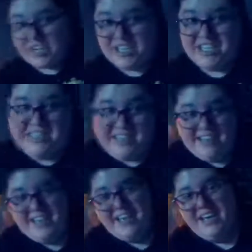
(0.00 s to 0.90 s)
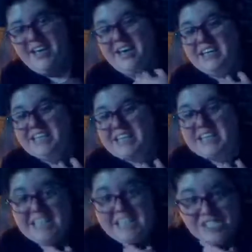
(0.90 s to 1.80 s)
cook a
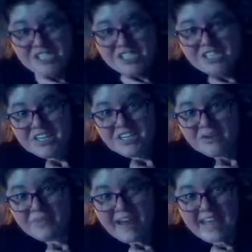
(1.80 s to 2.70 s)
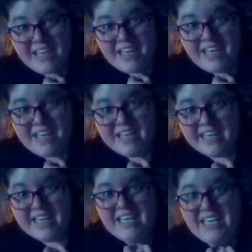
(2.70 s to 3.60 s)
quiche, right?
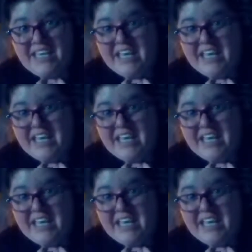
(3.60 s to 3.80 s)
Like a